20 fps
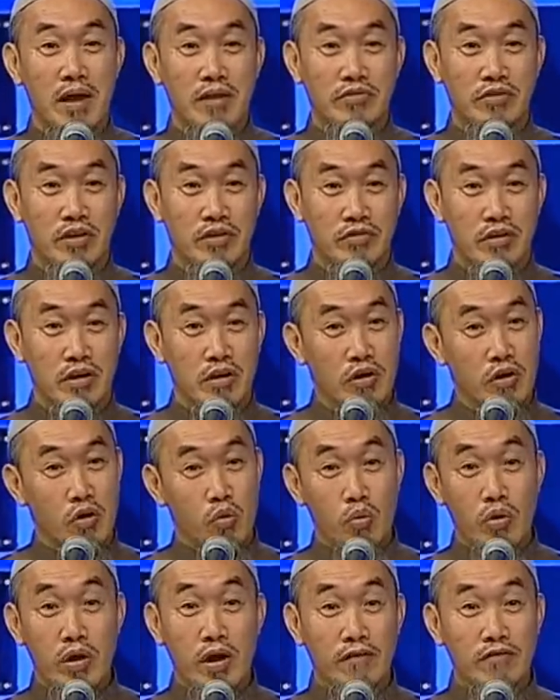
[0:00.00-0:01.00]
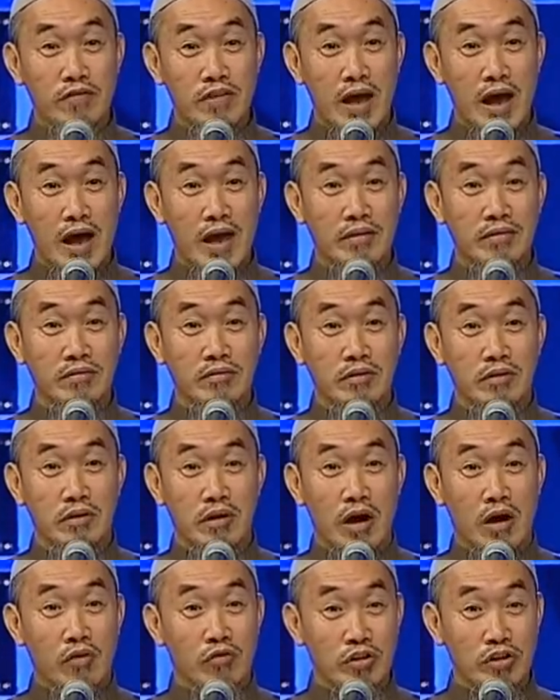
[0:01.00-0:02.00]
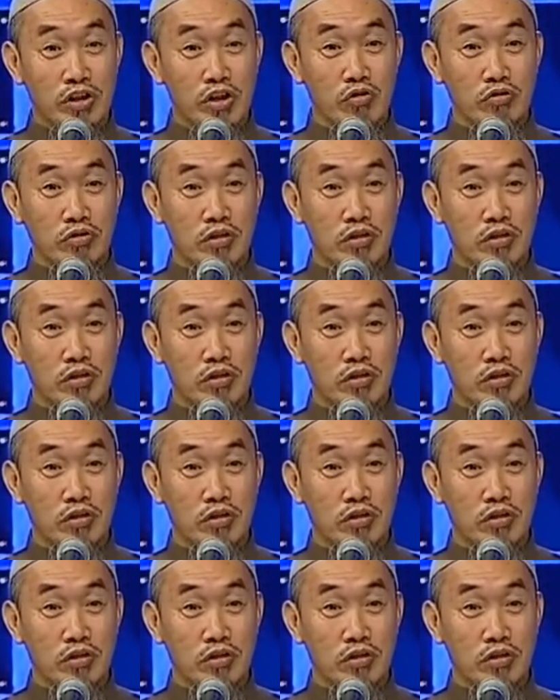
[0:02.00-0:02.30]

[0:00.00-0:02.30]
message? We have done our